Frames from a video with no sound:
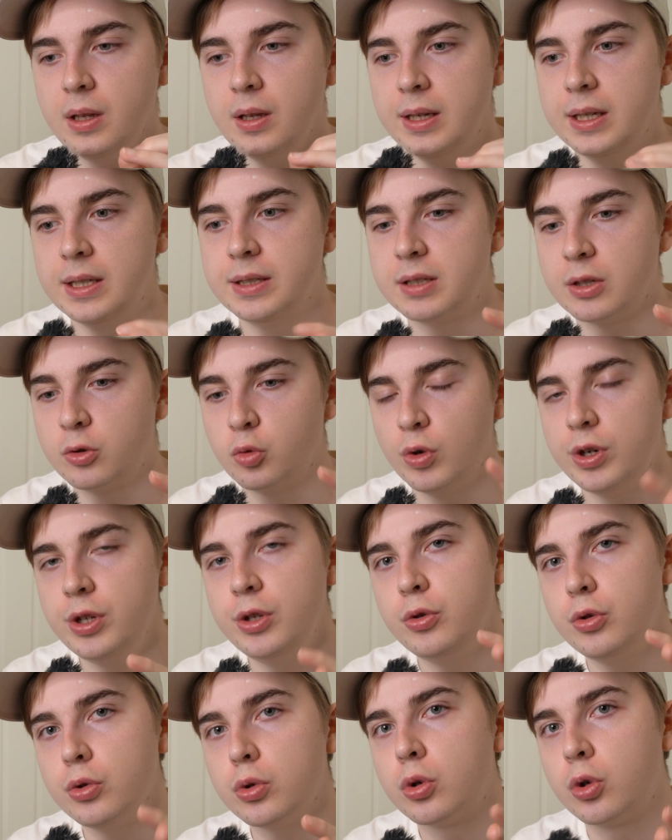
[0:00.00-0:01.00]
is that when you
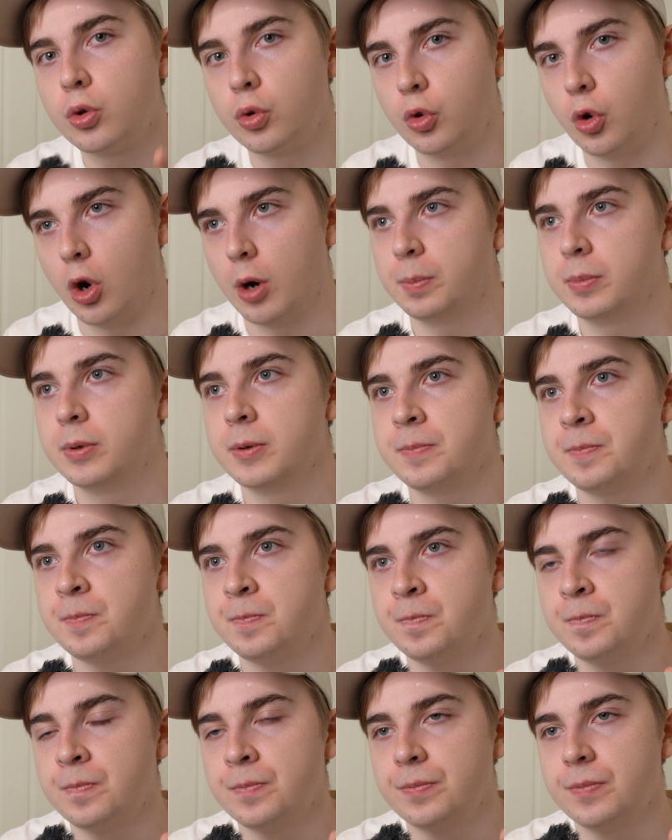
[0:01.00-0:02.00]
do crop,
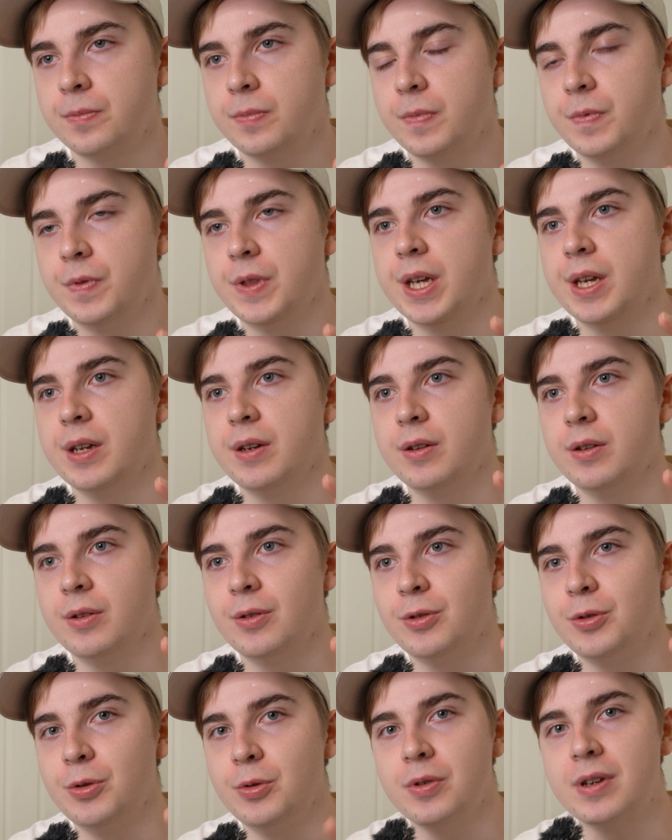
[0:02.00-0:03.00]
then
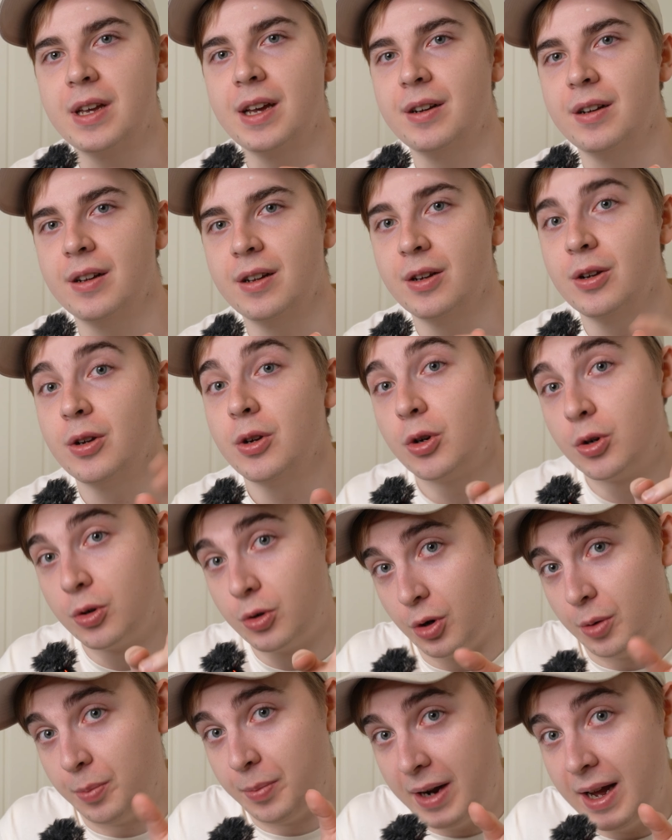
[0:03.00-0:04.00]
you can
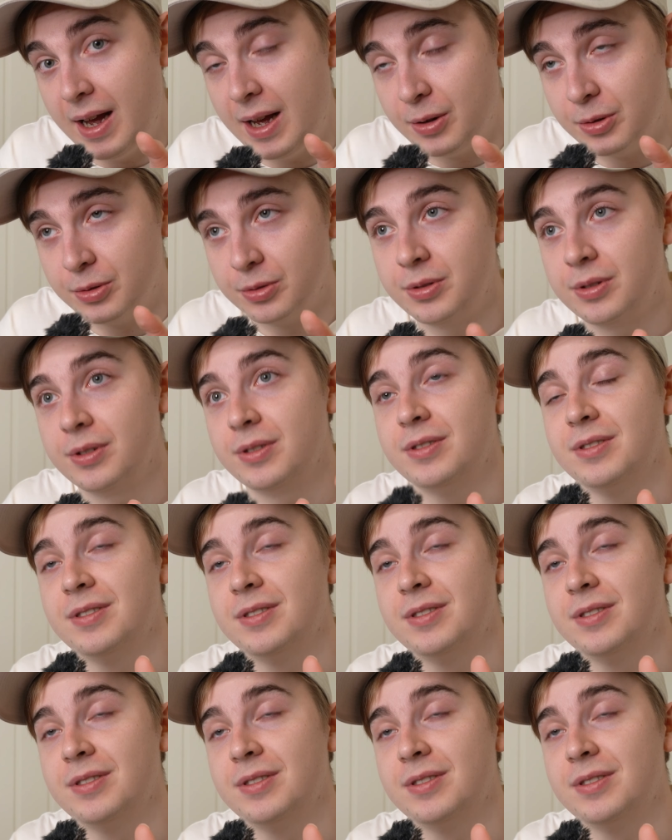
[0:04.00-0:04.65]
crop out